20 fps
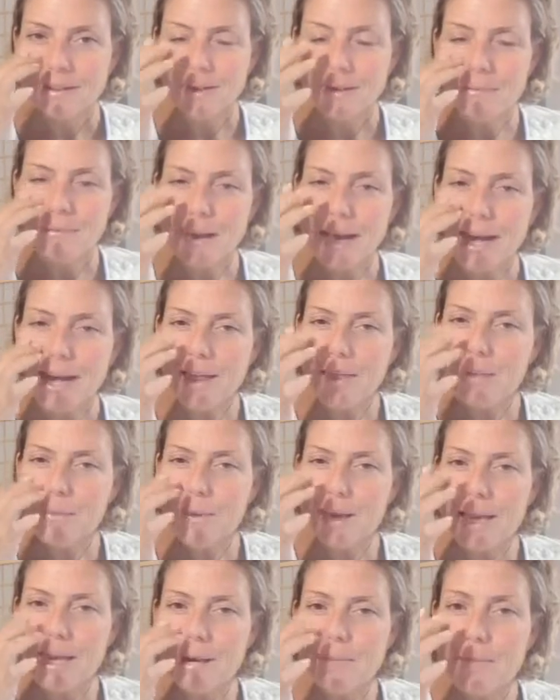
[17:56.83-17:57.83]
The
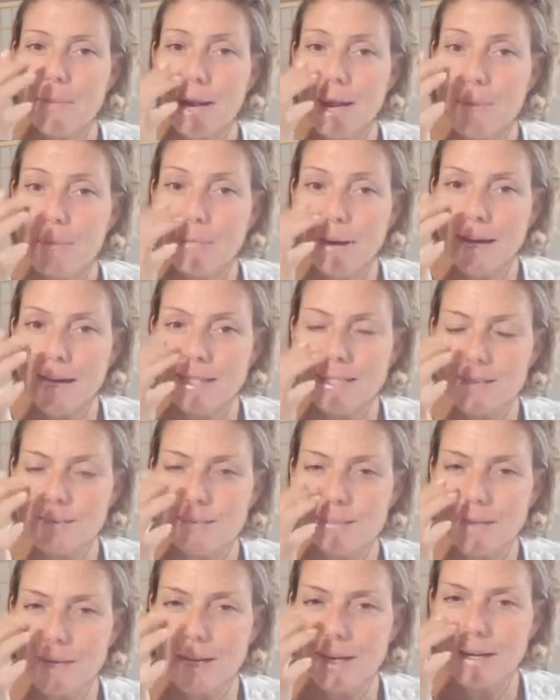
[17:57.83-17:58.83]
pathway in my mind
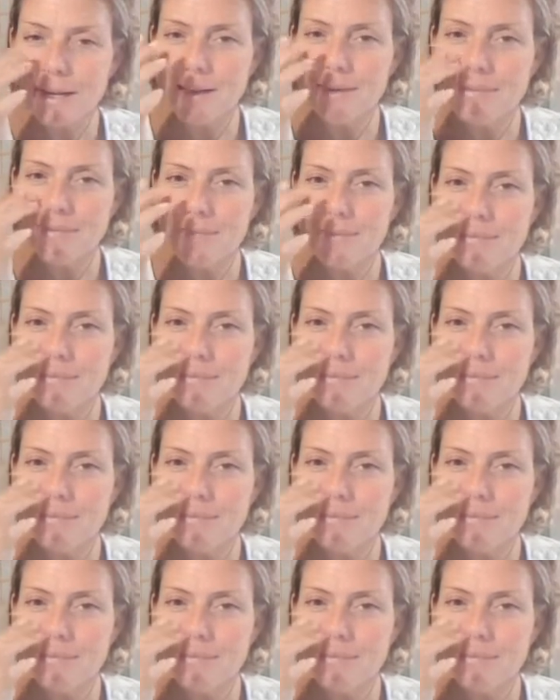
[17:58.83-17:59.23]
and body